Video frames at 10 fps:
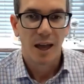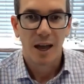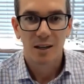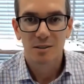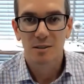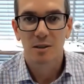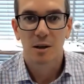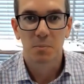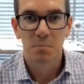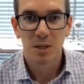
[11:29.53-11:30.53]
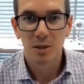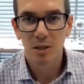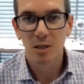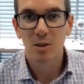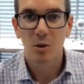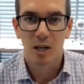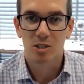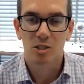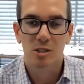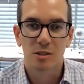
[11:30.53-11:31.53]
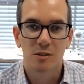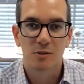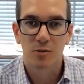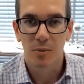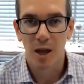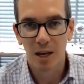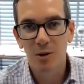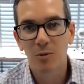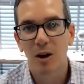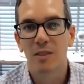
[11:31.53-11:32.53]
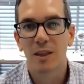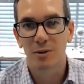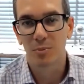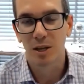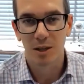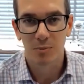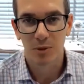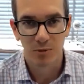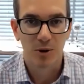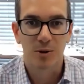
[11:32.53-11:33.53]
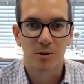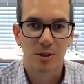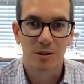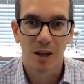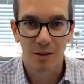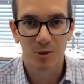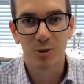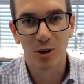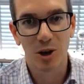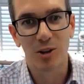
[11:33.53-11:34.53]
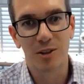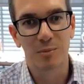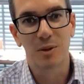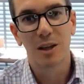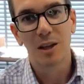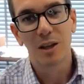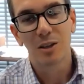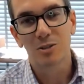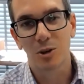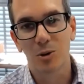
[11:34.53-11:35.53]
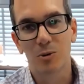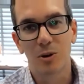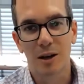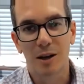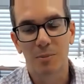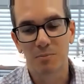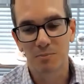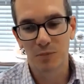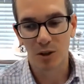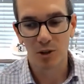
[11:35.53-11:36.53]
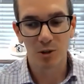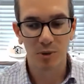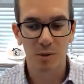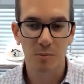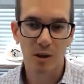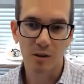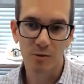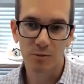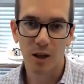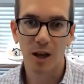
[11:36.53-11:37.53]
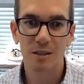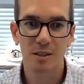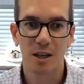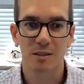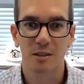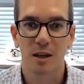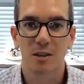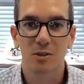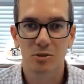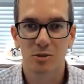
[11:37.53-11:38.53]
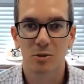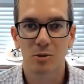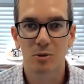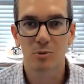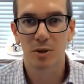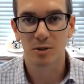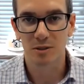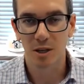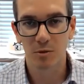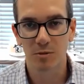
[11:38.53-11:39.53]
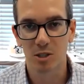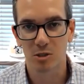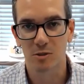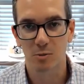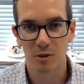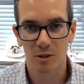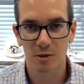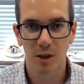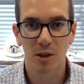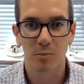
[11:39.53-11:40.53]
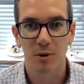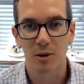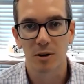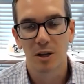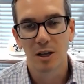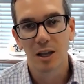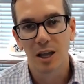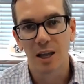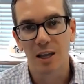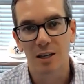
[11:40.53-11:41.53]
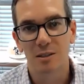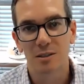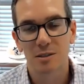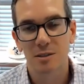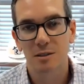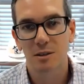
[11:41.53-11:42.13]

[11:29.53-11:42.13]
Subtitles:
ask a million questions from anyone that'll pick up the phone after you call them. So a little bit of context, I used to build subdivisions with a developer, and